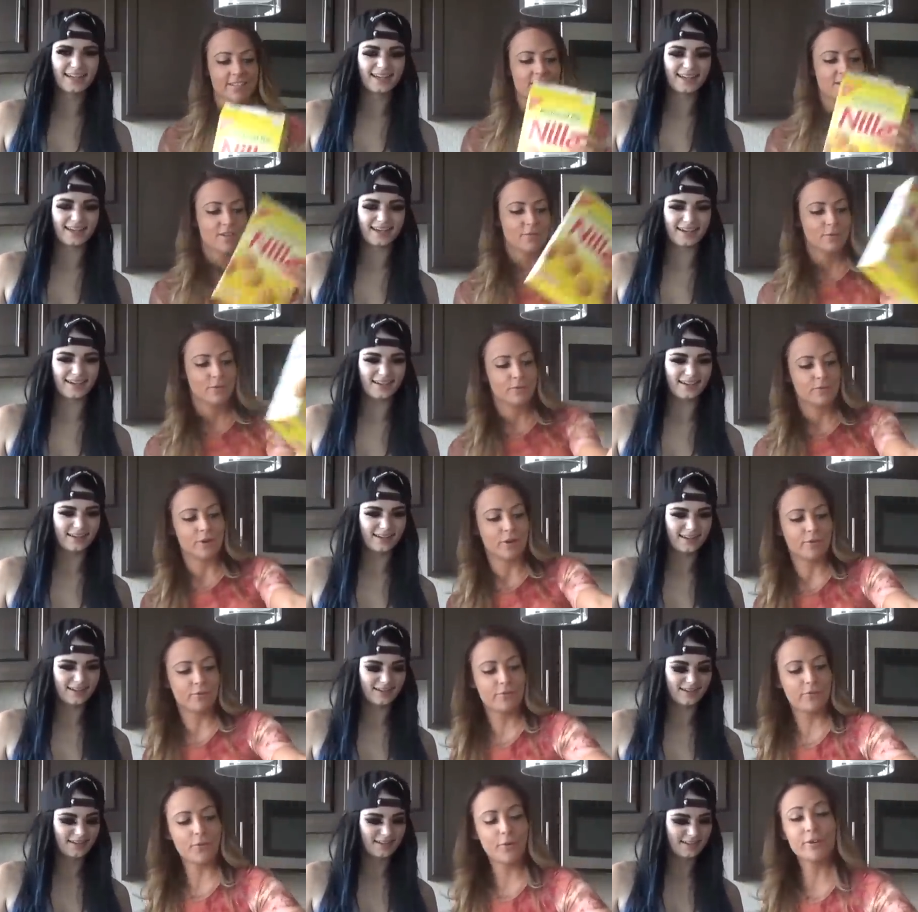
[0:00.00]
Speaker 1: Yeah. We've
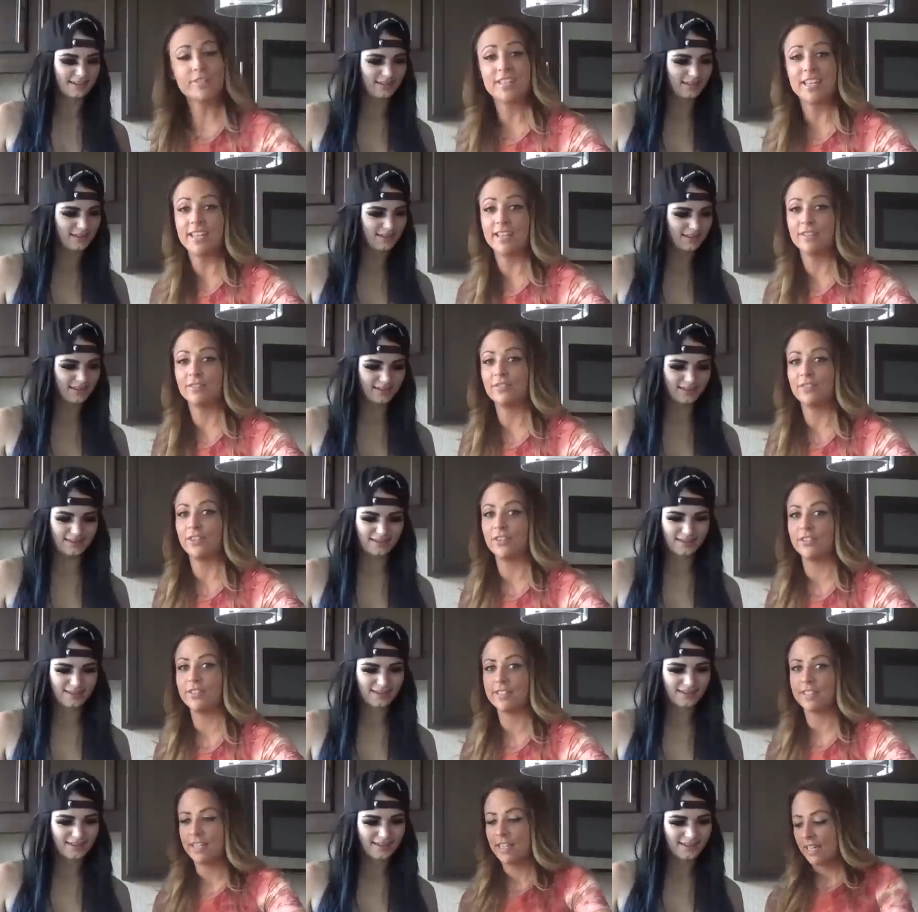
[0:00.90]
got 14 of
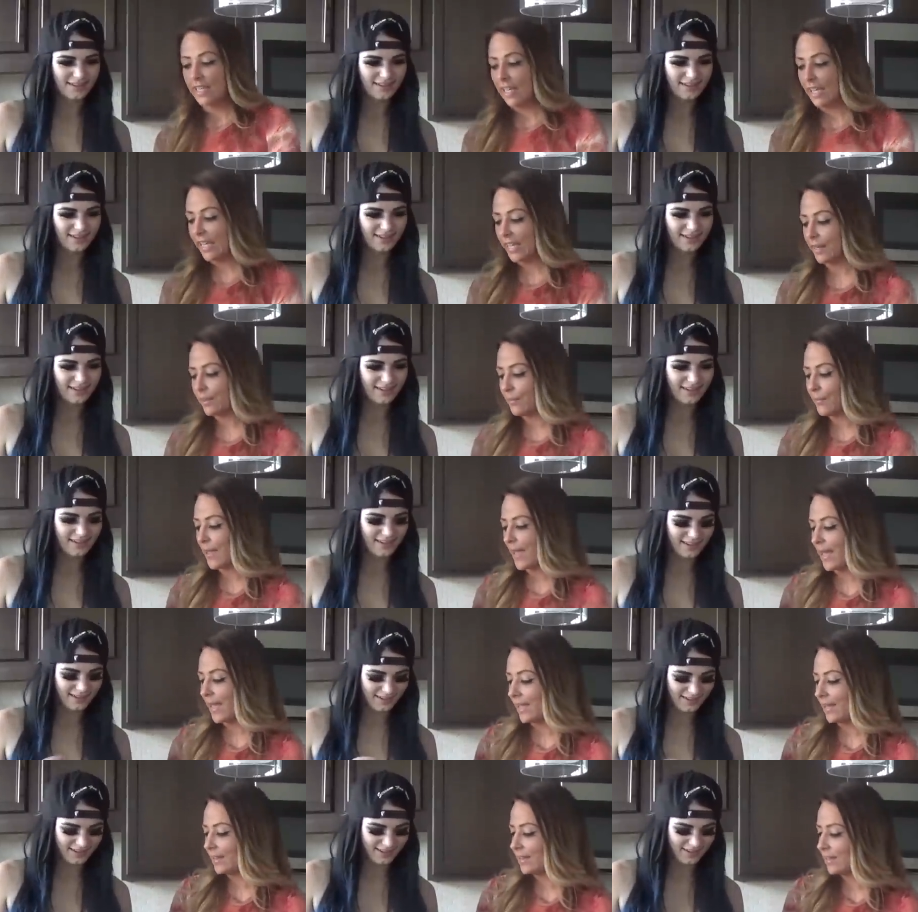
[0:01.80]
those in a
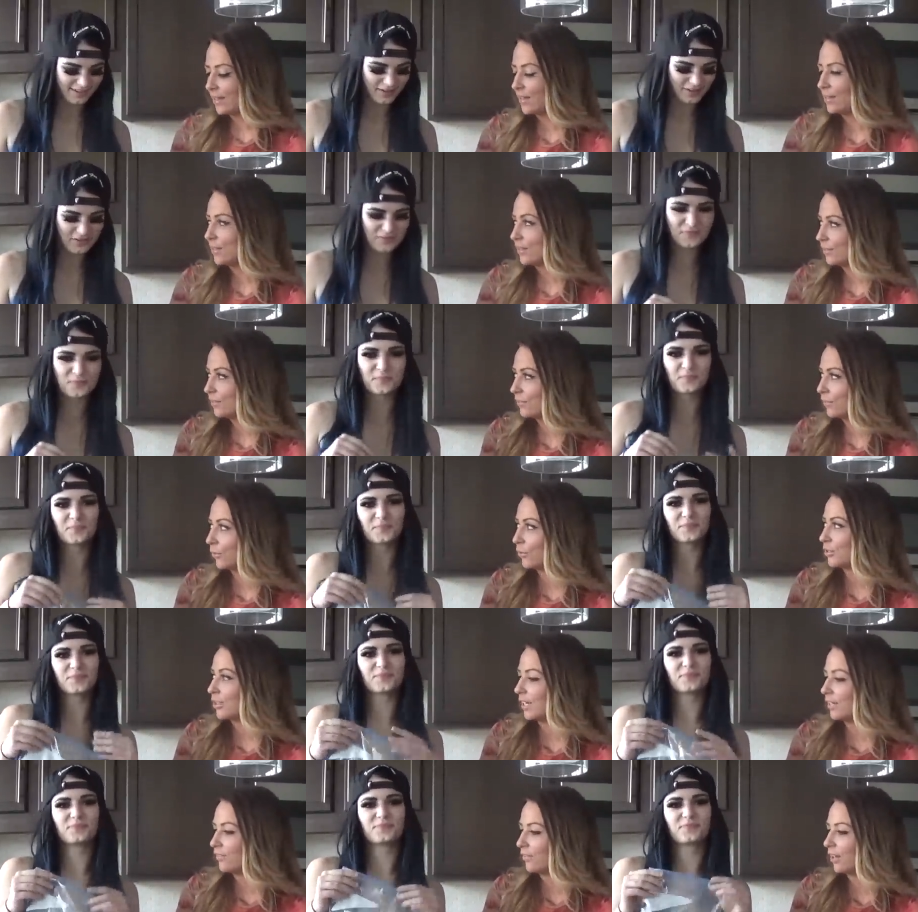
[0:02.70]
bag.
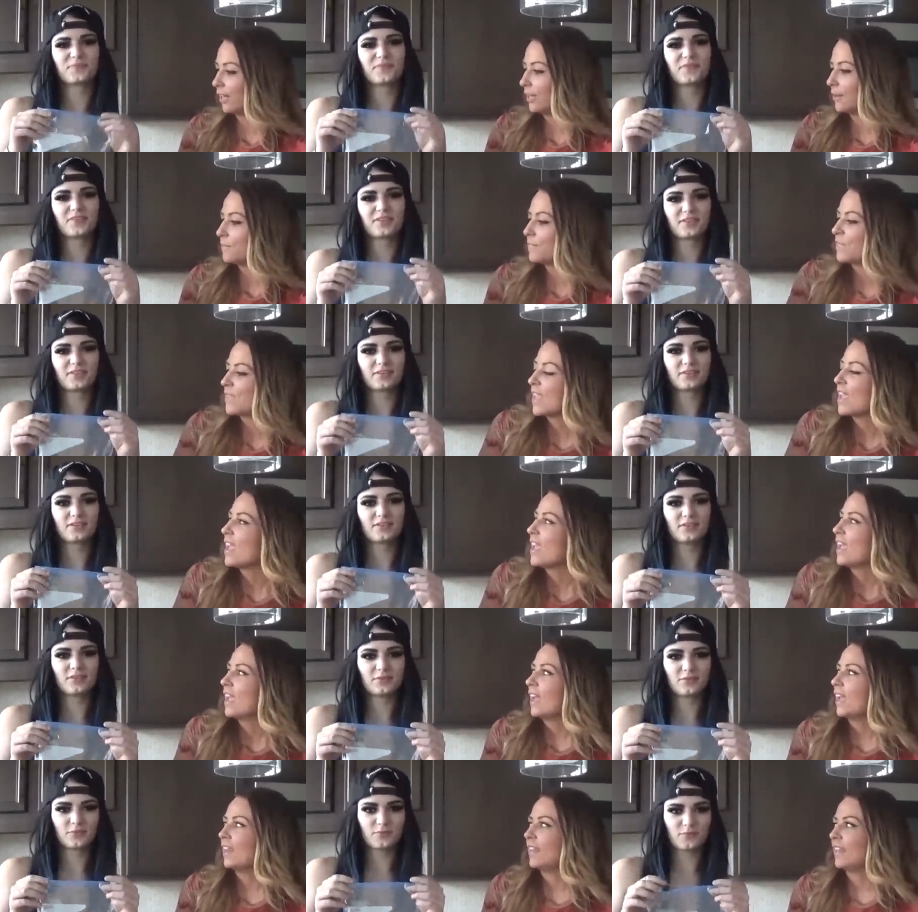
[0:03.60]
14, right?
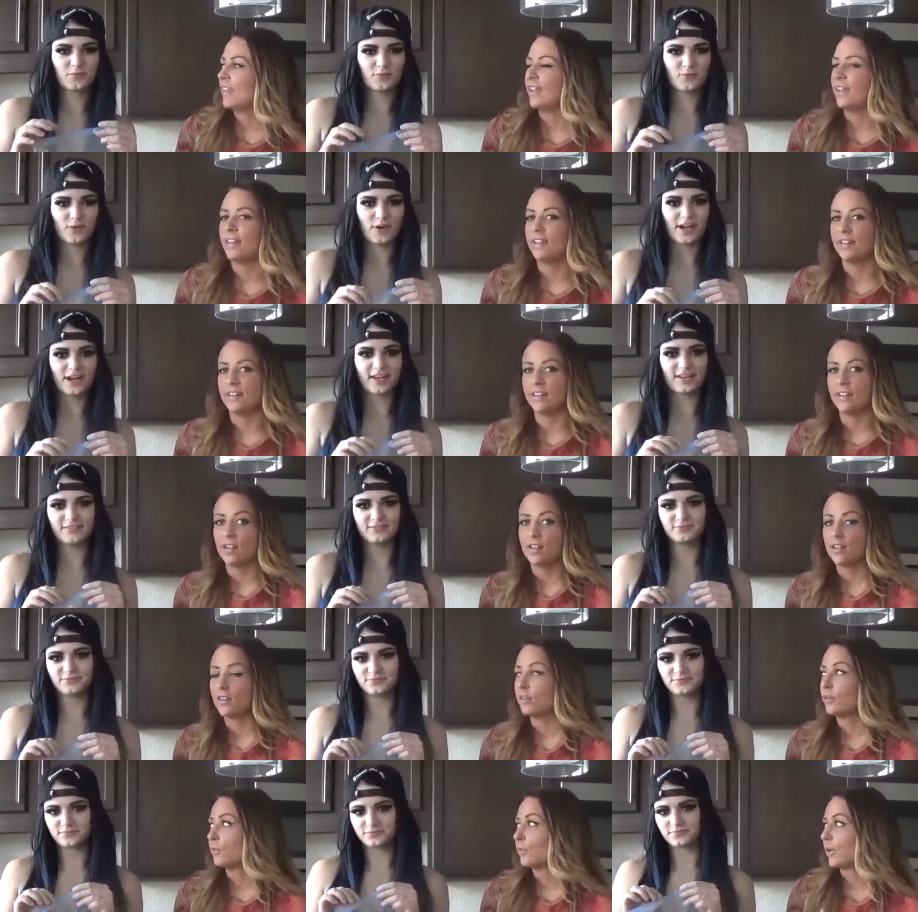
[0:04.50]
And then right.
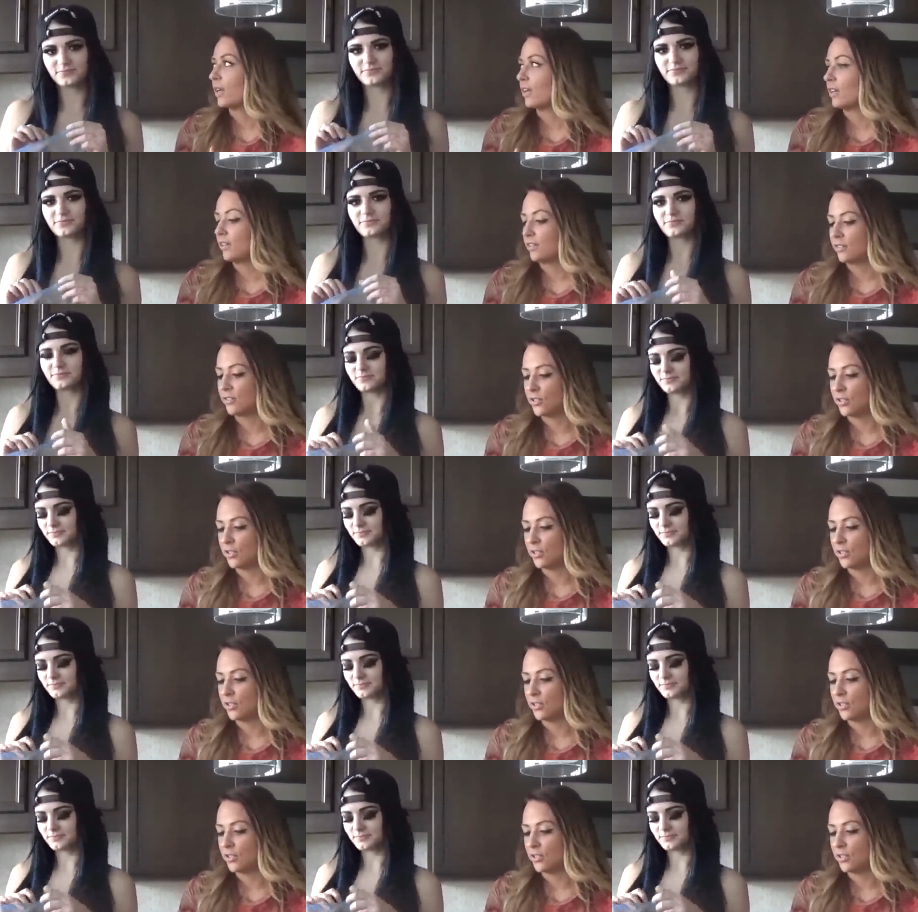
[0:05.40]
we're going